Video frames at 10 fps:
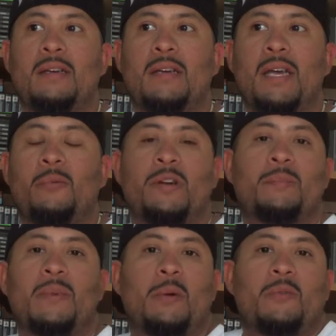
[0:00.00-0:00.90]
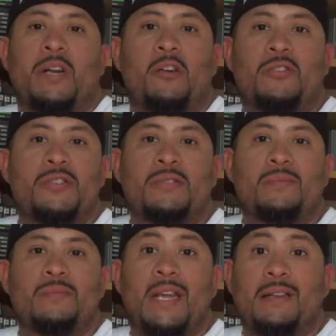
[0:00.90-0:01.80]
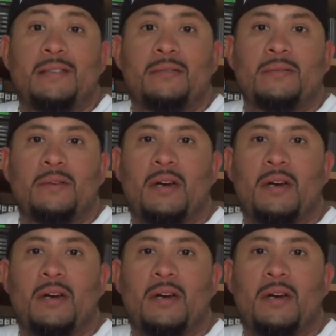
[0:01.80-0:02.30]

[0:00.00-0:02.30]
it wouldn't hurt you not to.